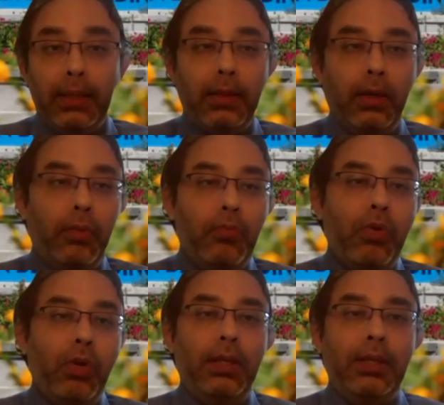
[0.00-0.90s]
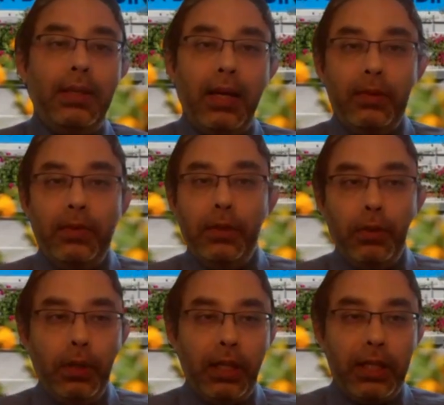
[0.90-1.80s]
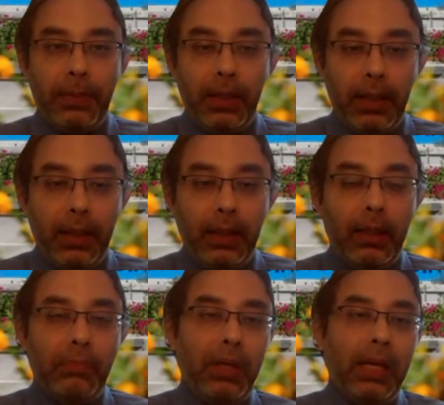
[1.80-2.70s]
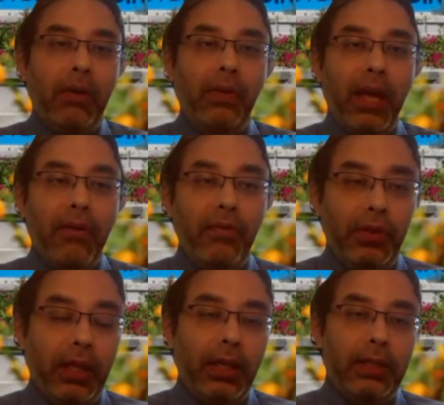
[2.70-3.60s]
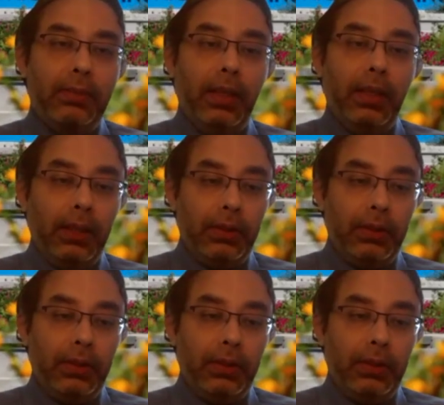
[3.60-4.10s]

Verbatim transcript: So it mm-hmm. started with Google as big data, but now everything is data.